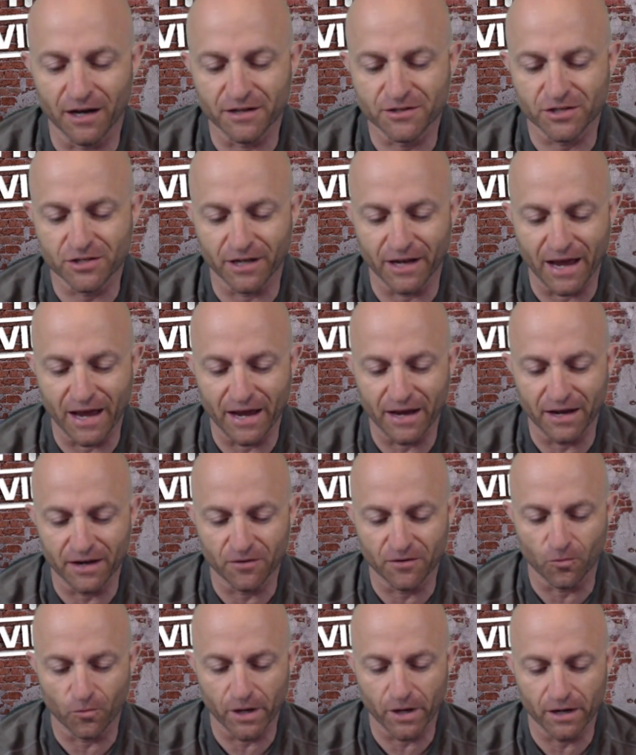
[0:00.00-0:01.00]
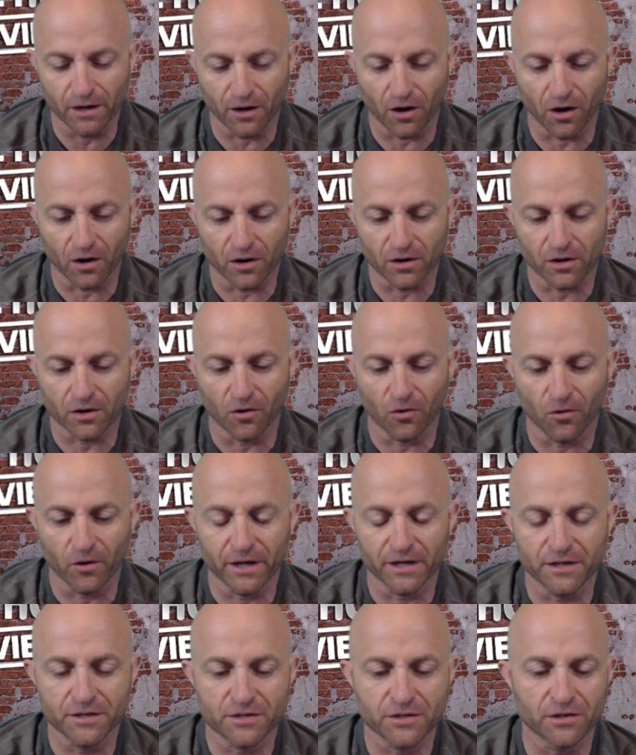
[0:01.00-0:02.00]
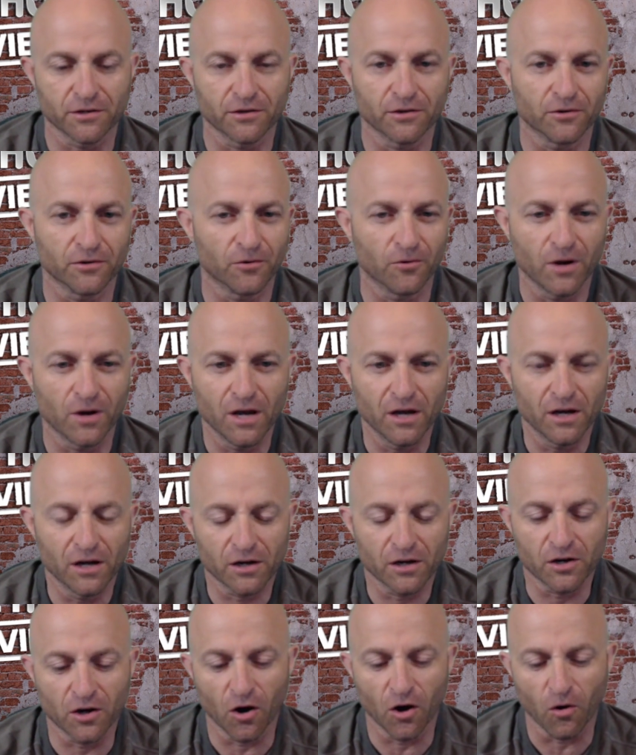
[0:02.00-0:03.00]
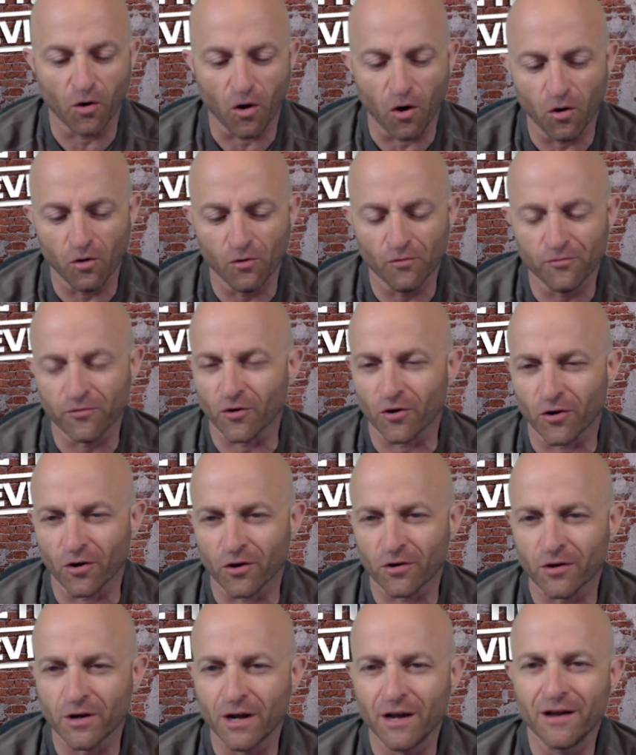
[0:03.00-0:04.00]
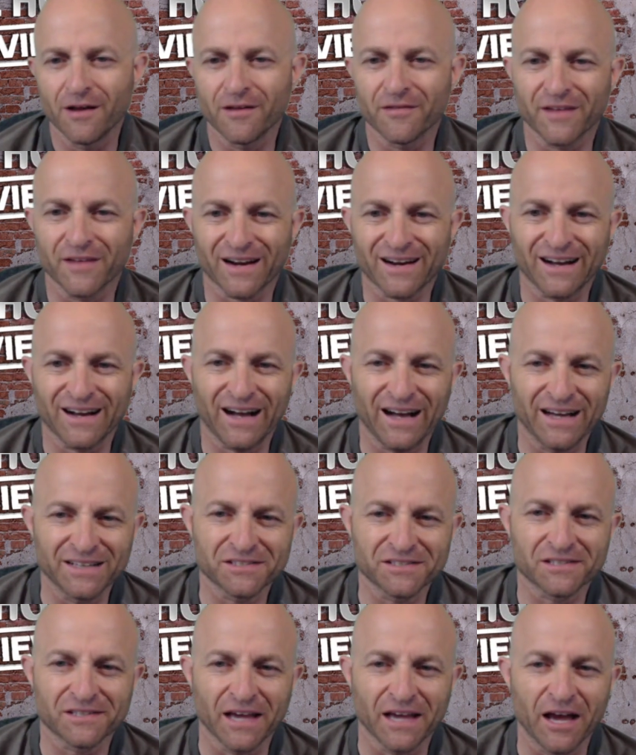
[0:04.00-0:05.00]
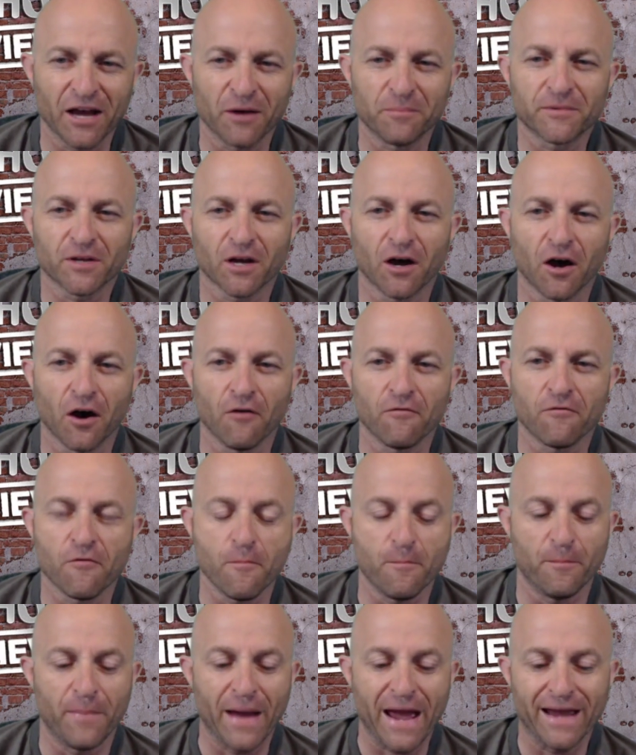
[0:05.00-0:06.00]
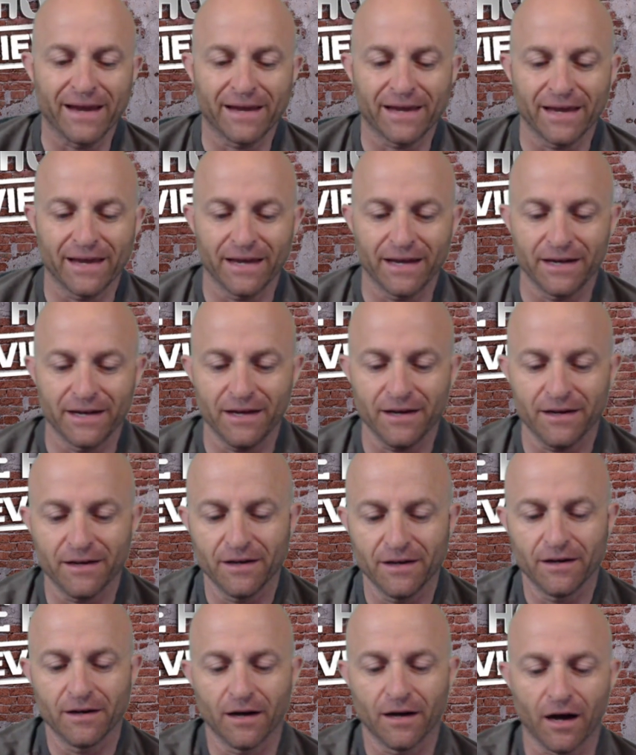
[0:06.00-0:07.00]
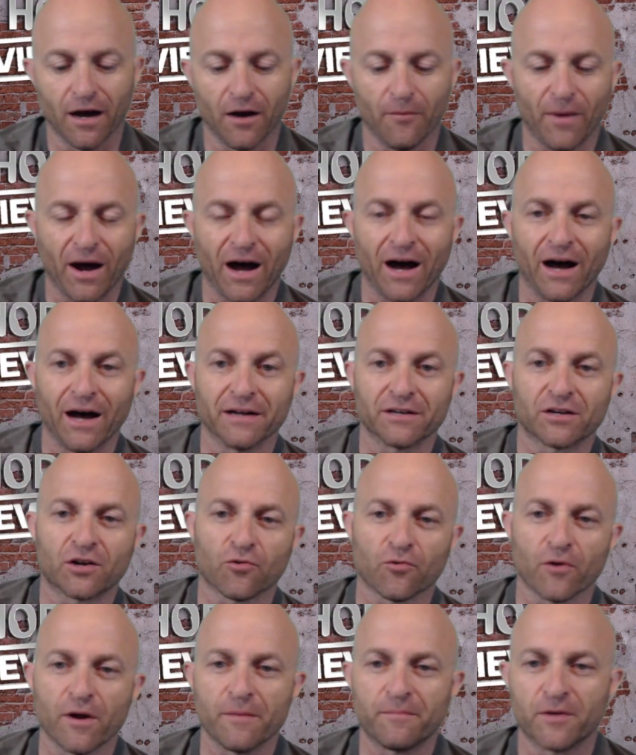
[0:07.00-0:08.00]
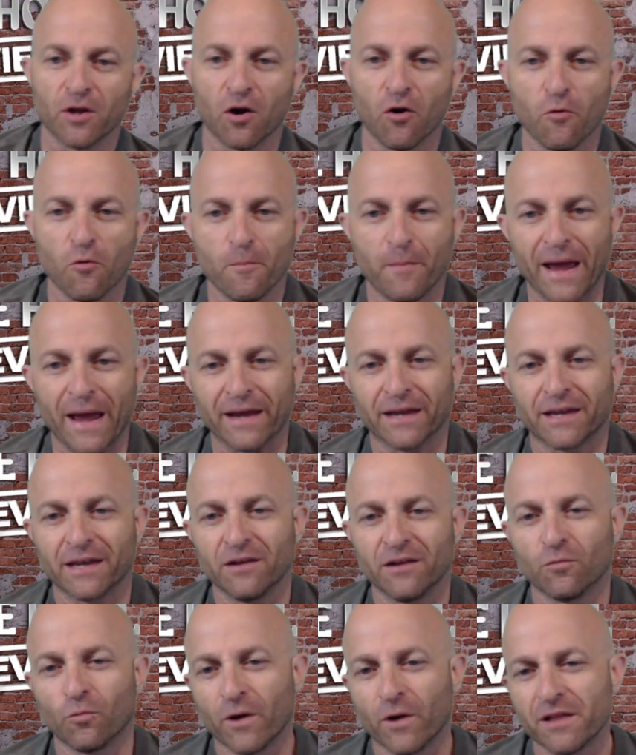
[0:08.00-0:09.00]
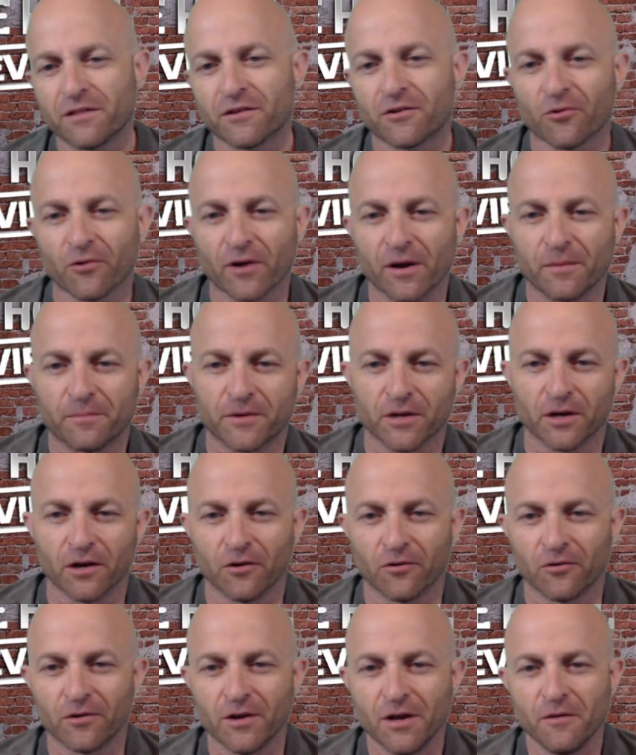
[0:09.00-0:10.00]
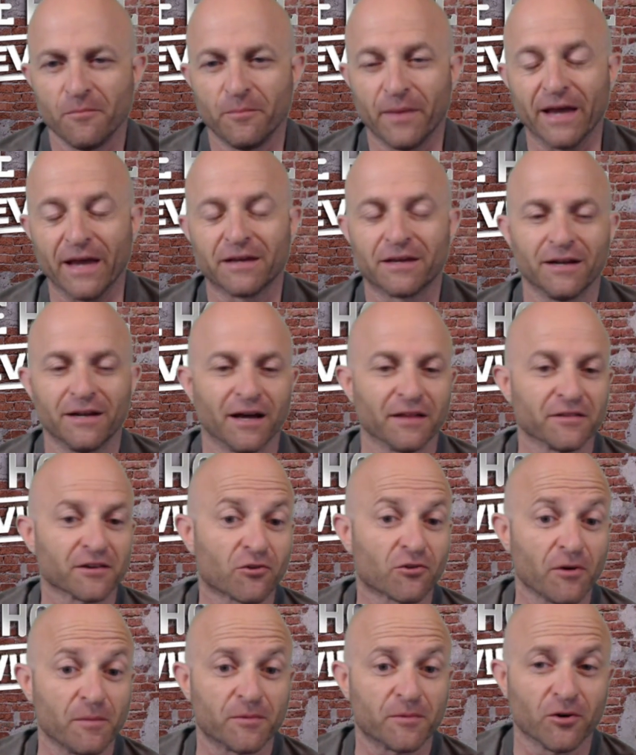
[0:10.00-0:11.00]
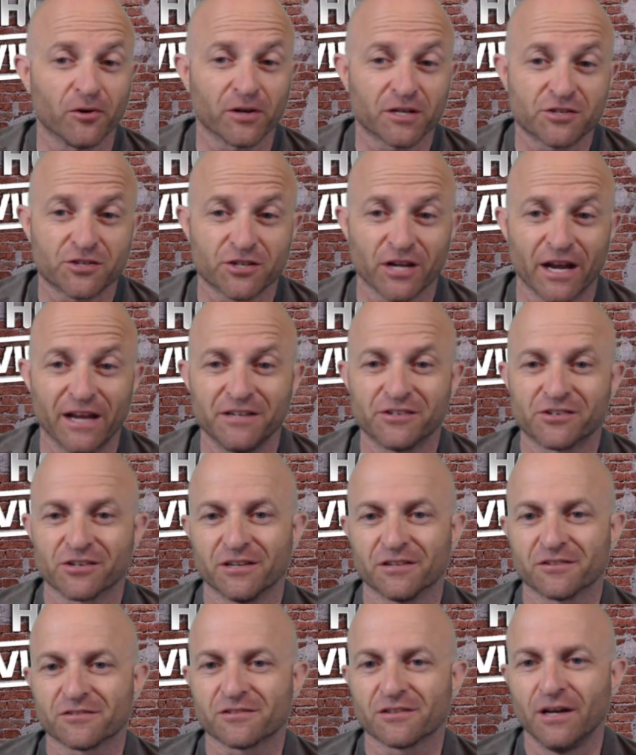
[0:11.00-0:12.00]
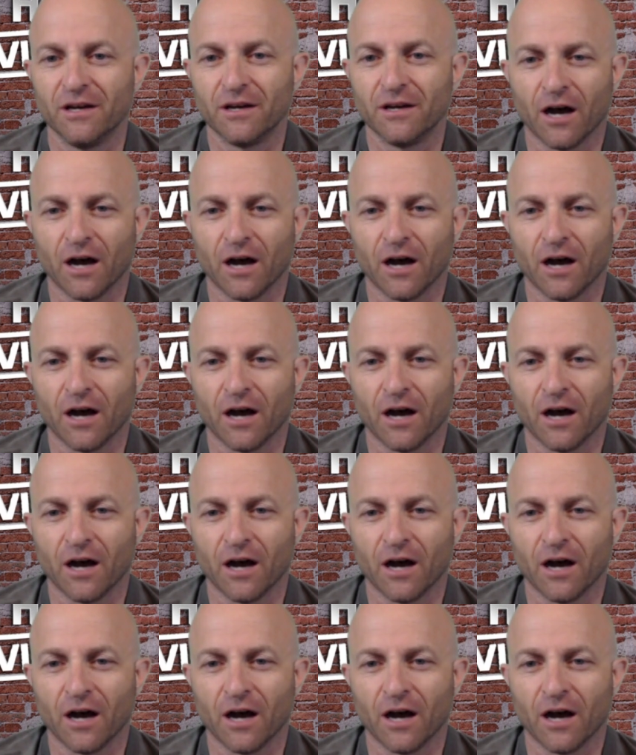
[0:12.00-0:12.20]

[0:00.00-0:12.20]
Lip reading: Today we are going to go over the concept of banking on crypto, banking with crypto, banking on the crypto exchanges.